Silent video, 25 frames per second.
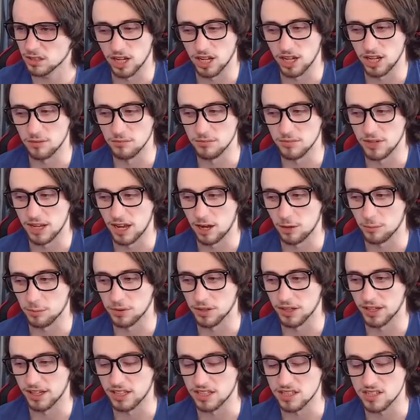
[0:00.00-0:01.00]
I am now
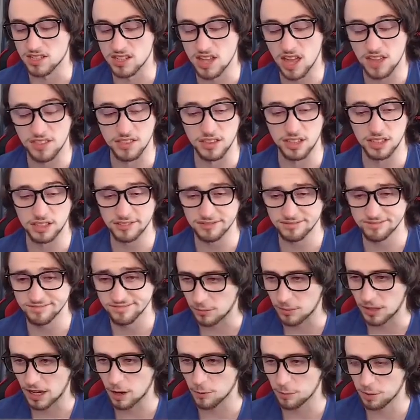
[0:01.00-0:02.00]
playing as nothing.
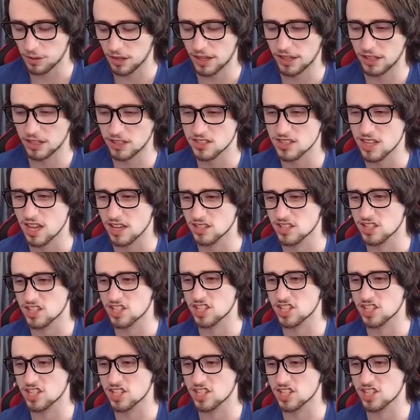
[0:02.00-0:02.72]
I'm now playing as that